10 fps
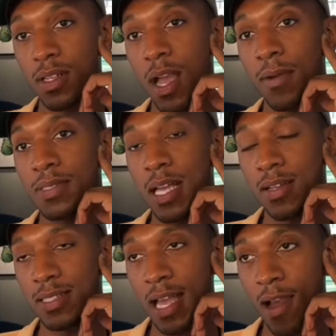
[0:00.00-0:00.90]
I was
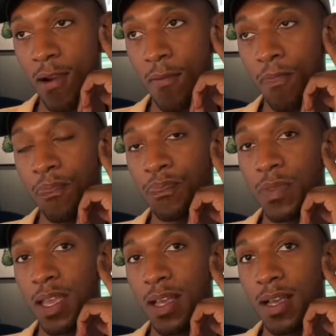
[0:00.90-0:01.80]
downtown.
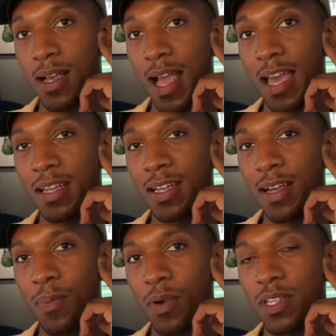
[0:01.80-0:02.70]
I had a
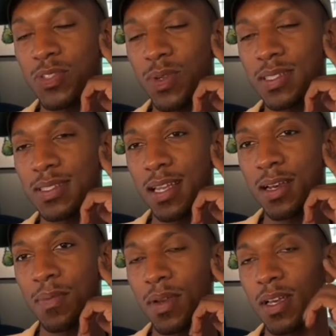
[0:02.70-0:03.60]
pretty sweet setup.